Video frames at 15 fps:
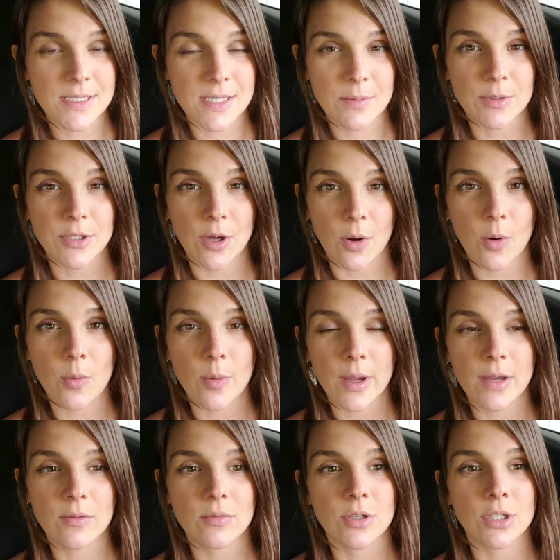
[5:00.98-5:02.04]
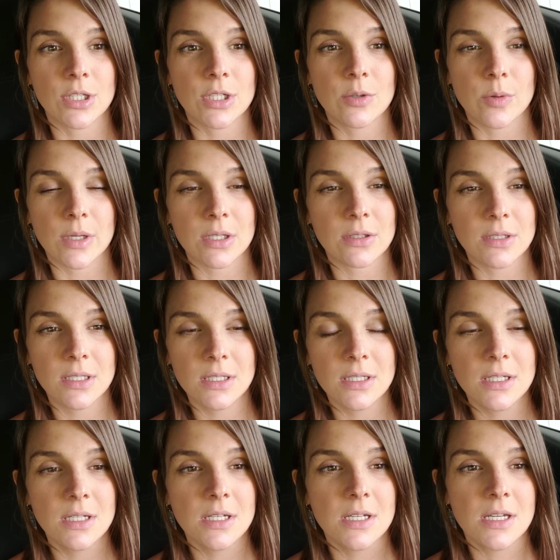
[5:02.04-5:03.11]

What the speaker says: They would go away really quickly.